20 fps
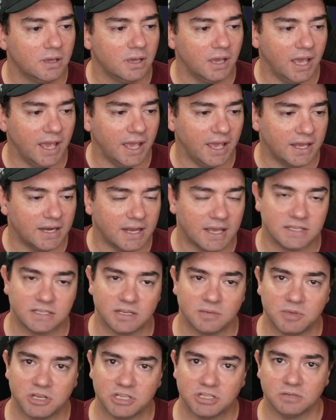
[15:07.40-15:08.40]
And as I
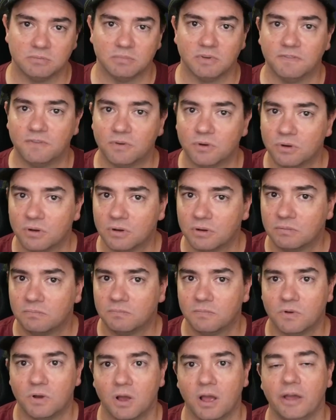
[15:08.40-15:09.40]
mentioned before,
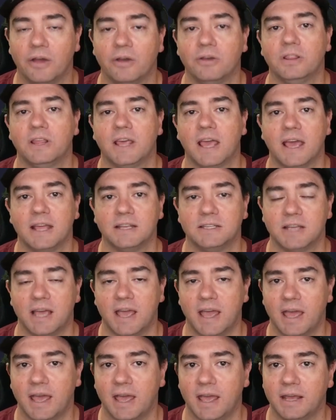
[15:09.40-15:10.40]
I only had to
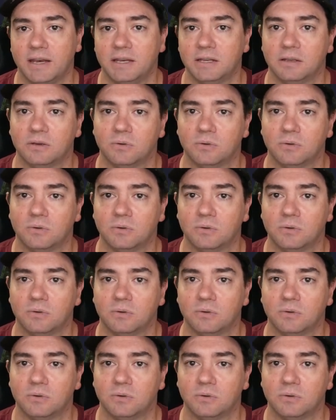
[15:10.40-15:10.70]
add